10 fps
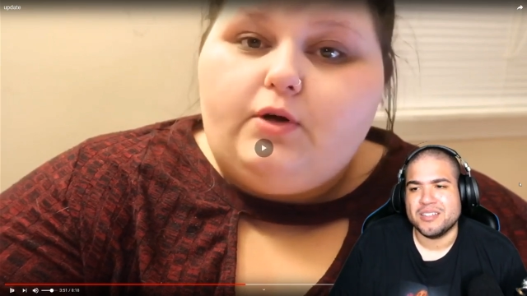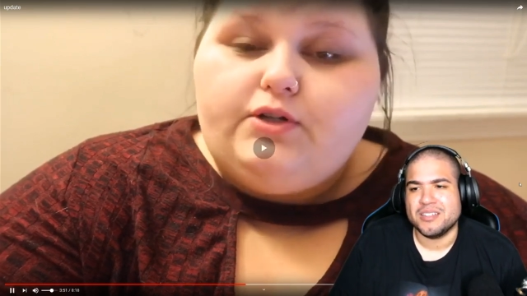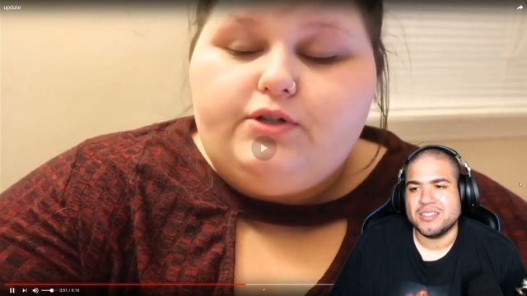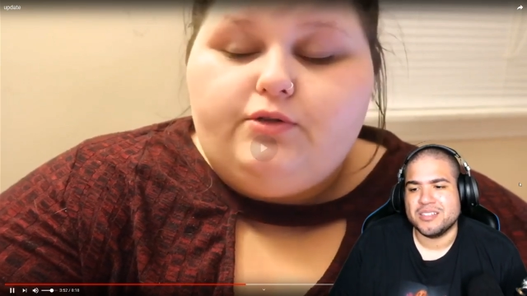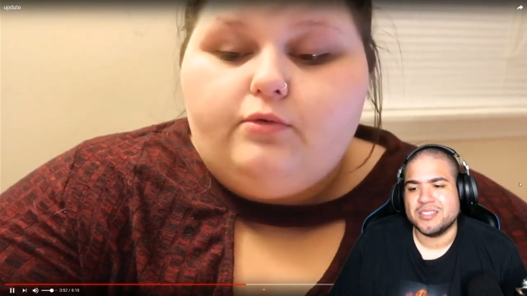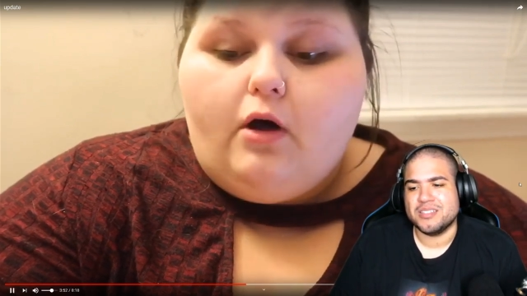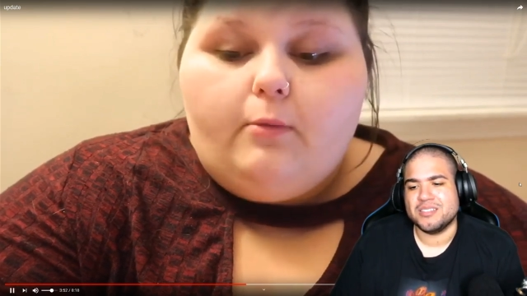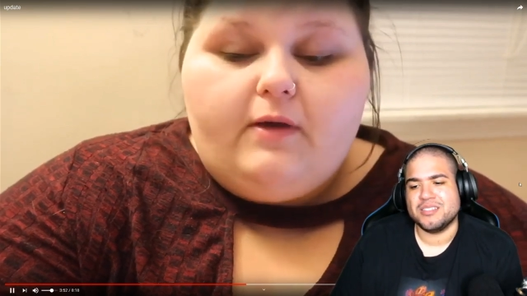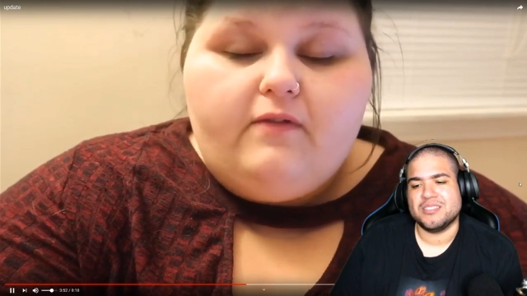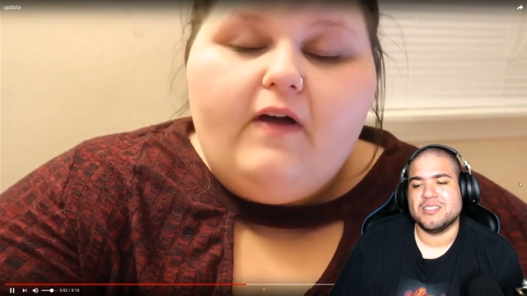Speaker 1: Want to
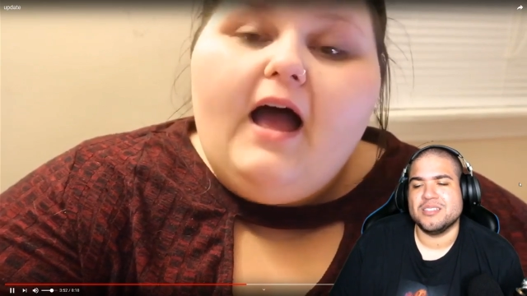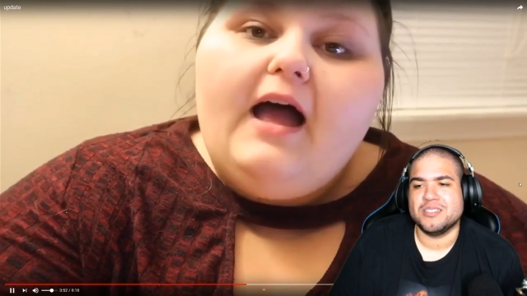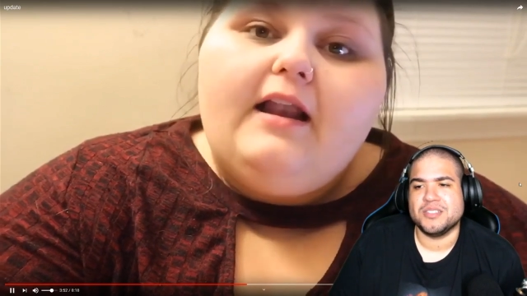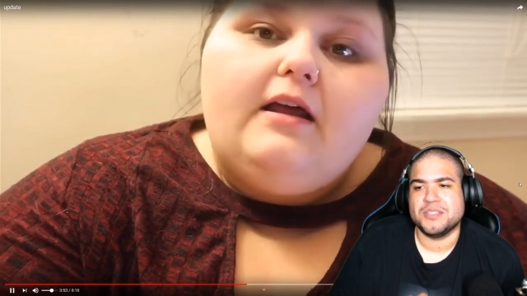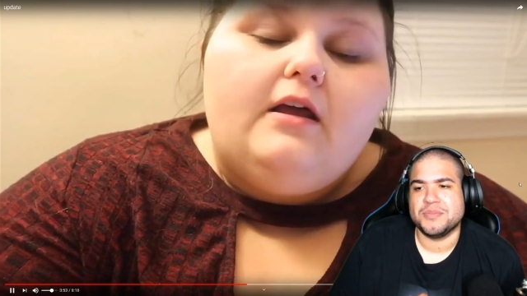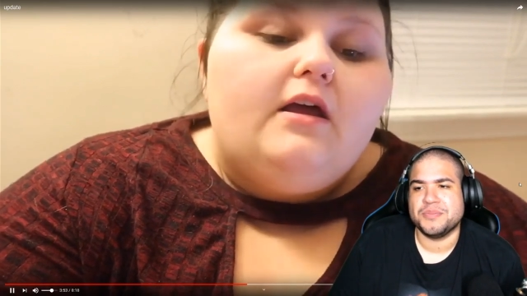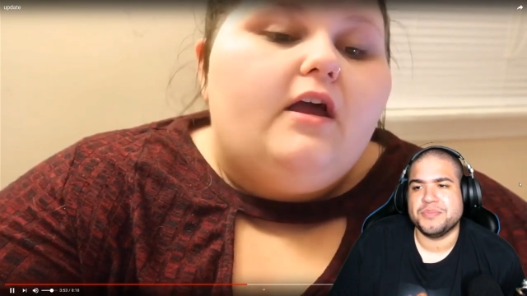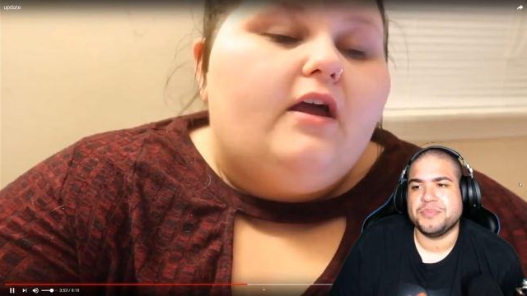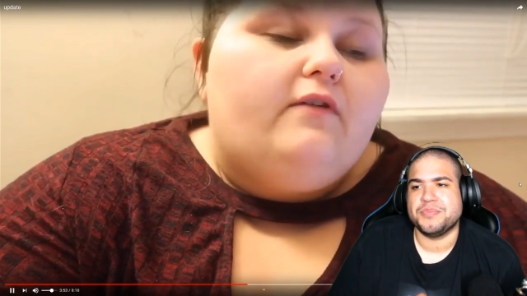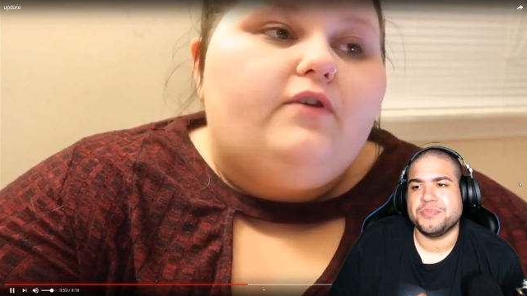call me fat,
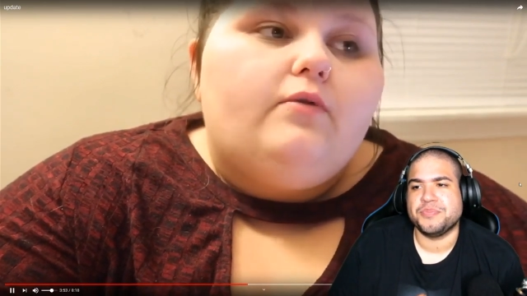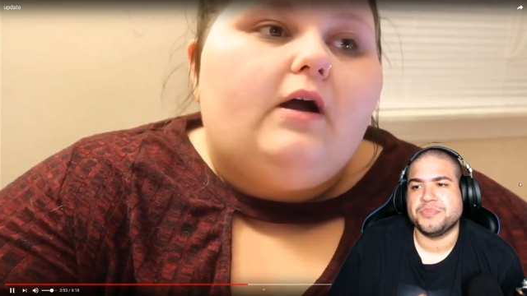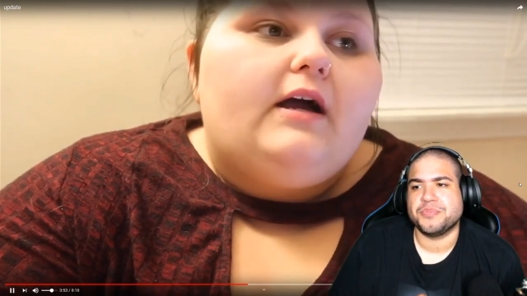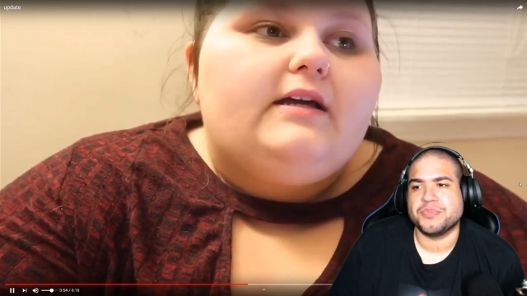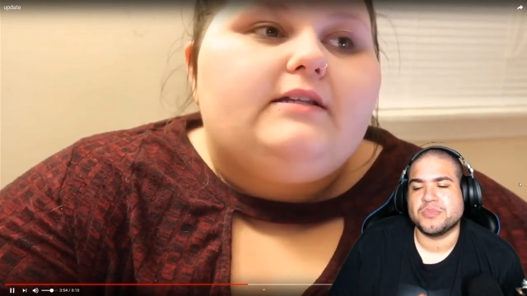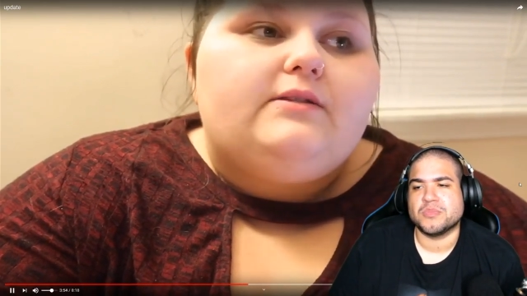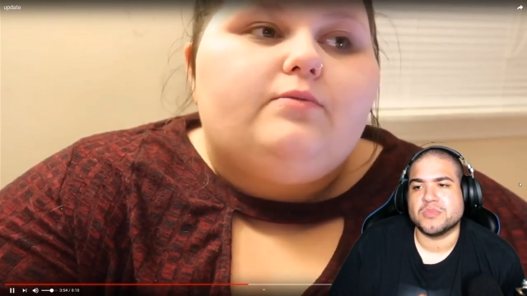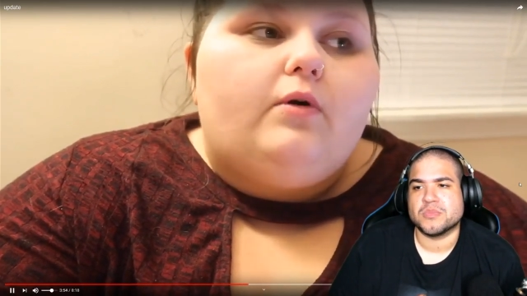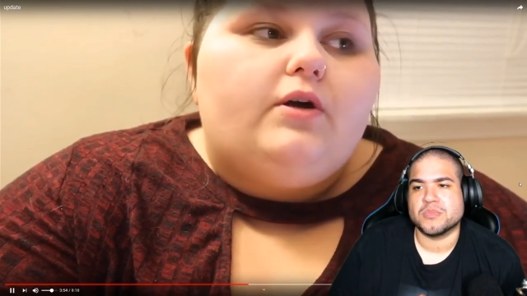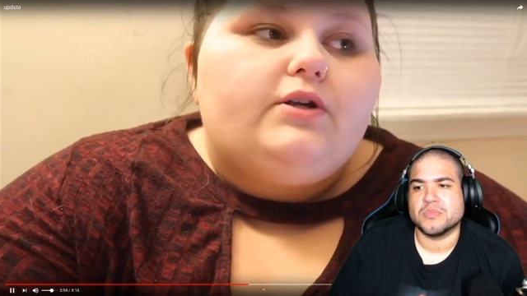if you
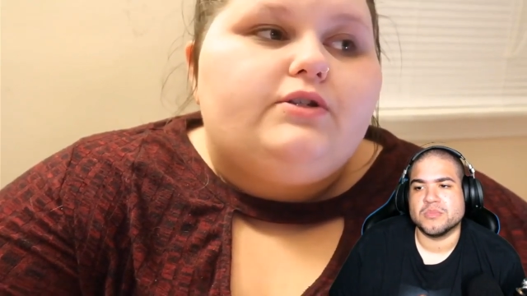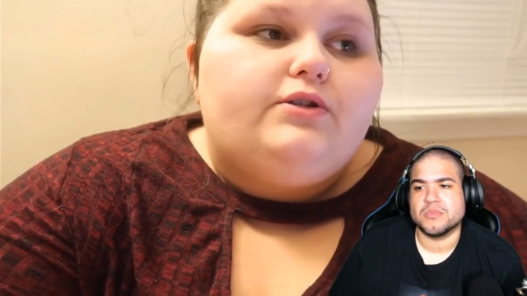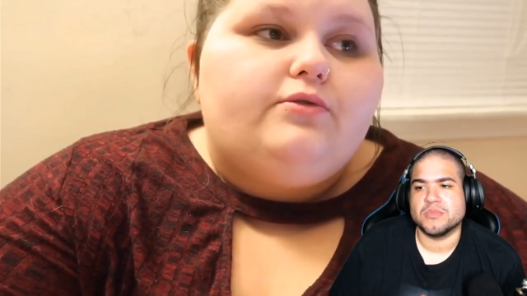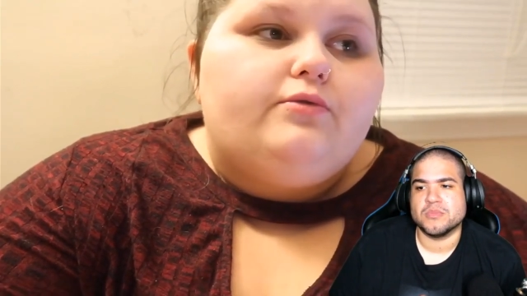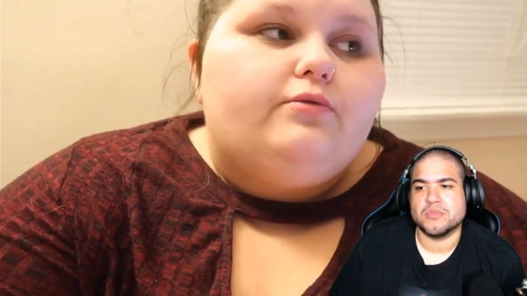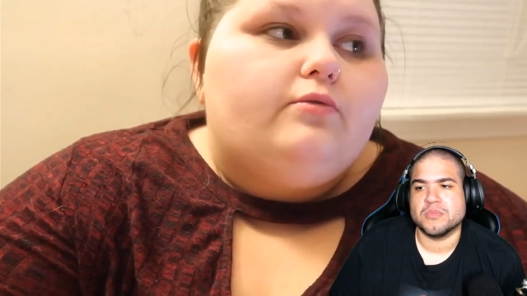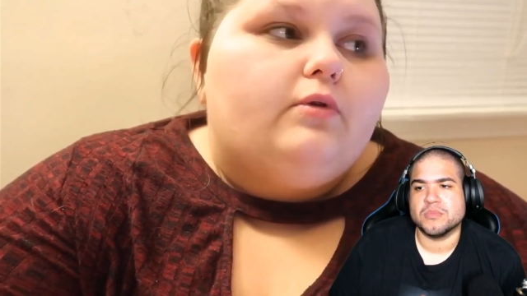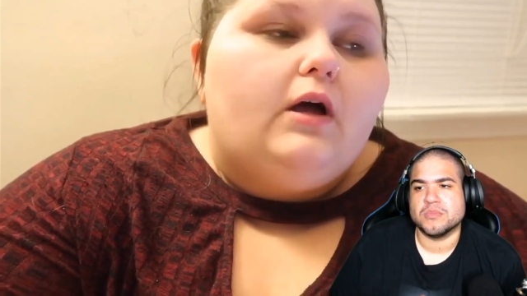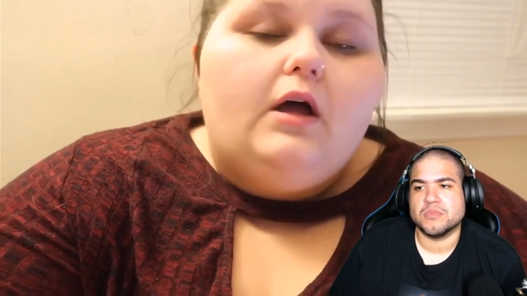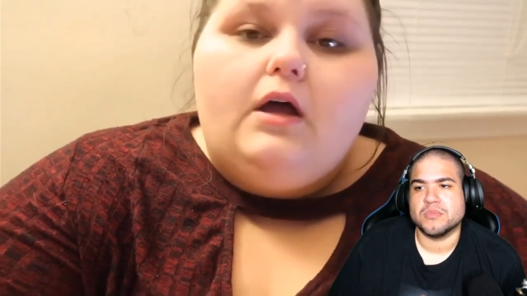guys want
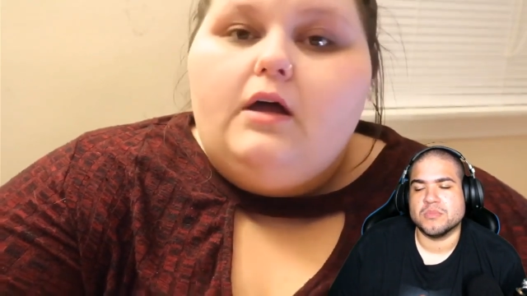to